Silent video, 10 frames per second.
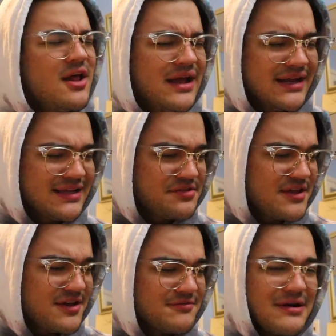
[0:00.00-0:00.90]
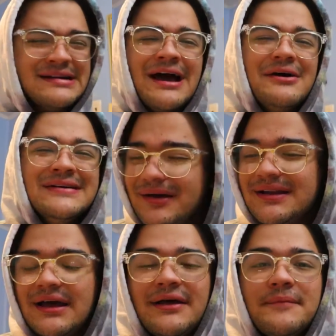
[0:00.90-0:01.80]
all I can think of right now.
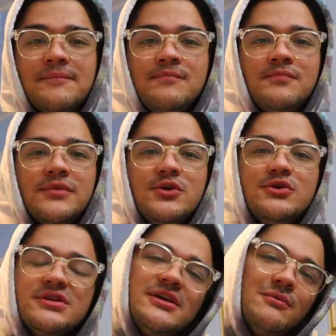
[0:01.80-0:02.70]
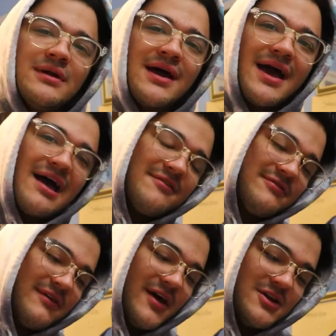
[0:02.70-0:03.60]
But usually when I
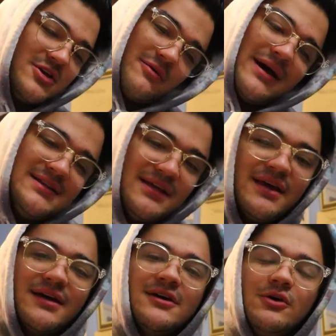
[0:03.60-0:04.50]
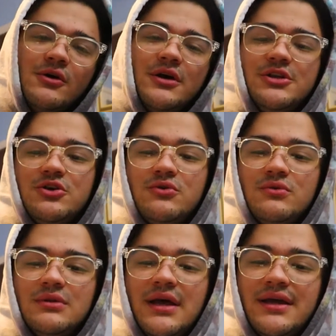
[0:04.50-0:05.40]
have a new idea or a
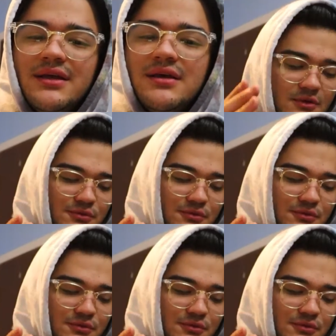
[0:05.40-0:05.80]
new, like,